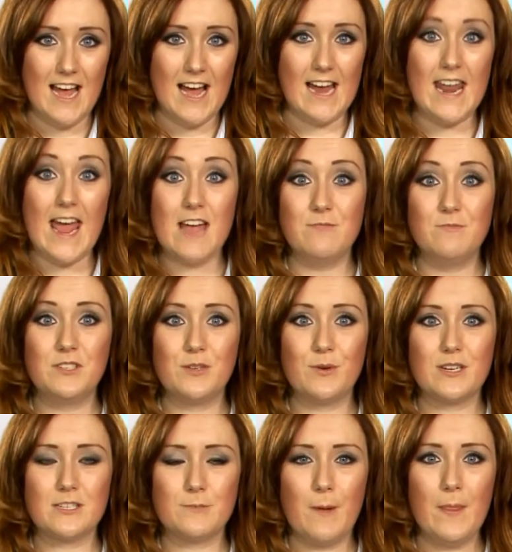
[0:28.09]
and aims to
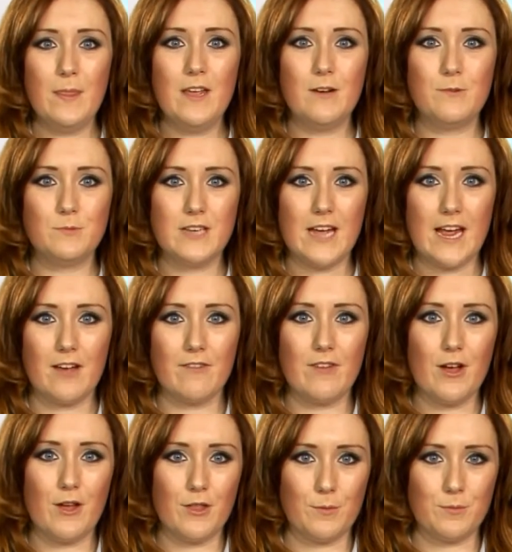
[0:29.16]
expand the uptake of
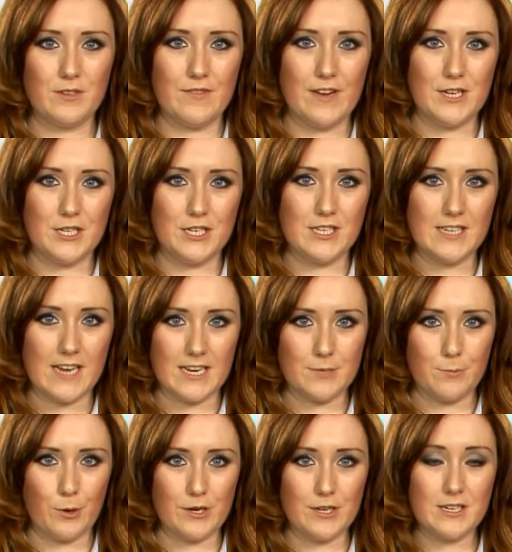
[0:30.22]
Earth observation data
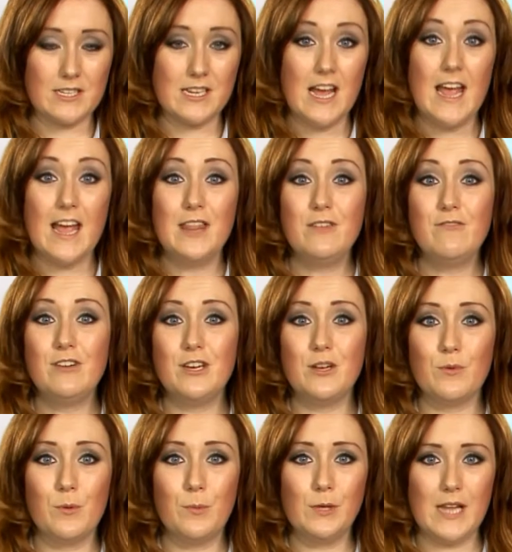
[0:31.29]
products in the
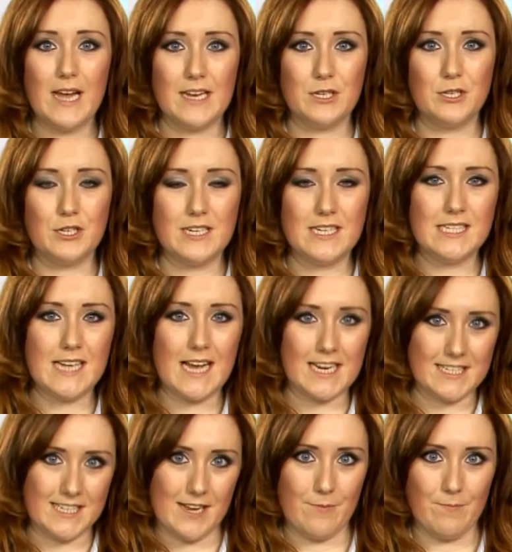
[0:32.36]
renewable energy
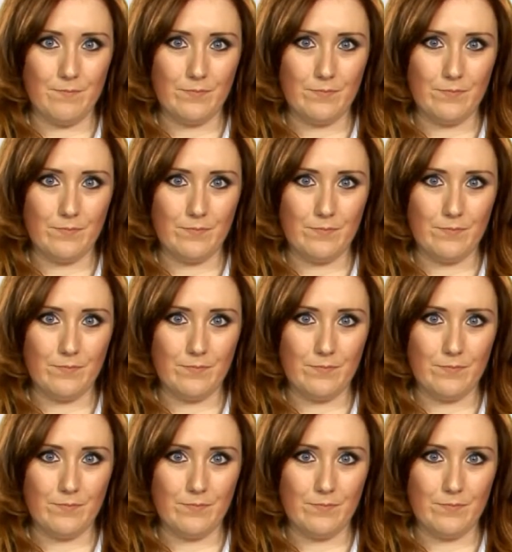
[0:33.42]
sector.